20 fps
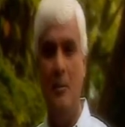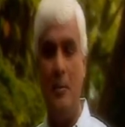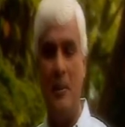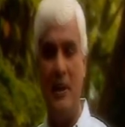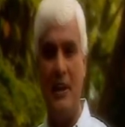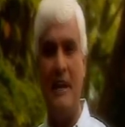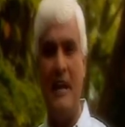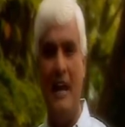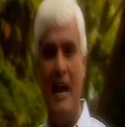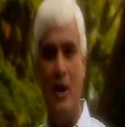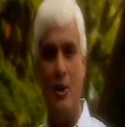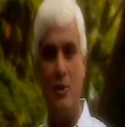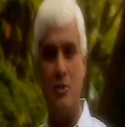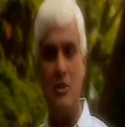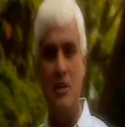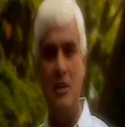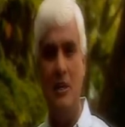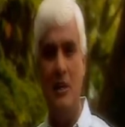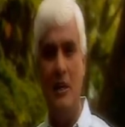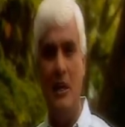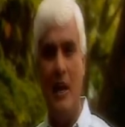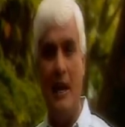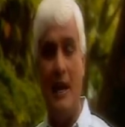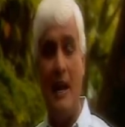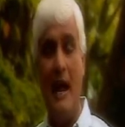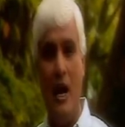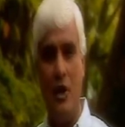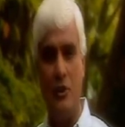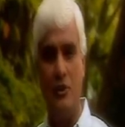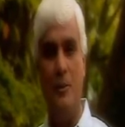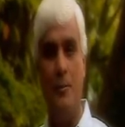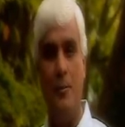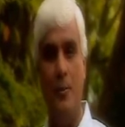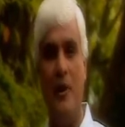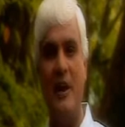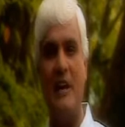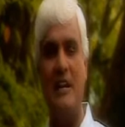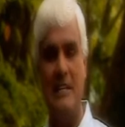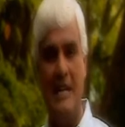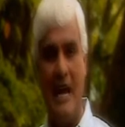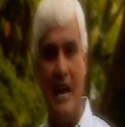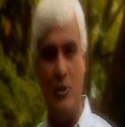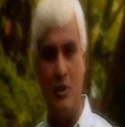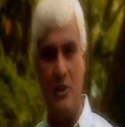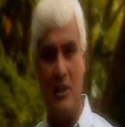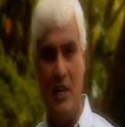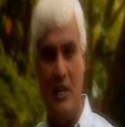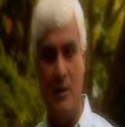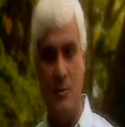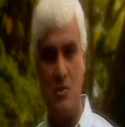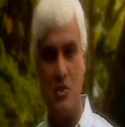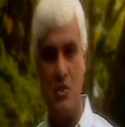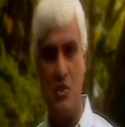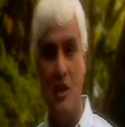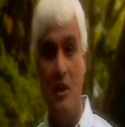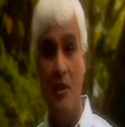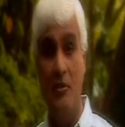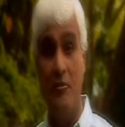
play out and how the breakdown comes,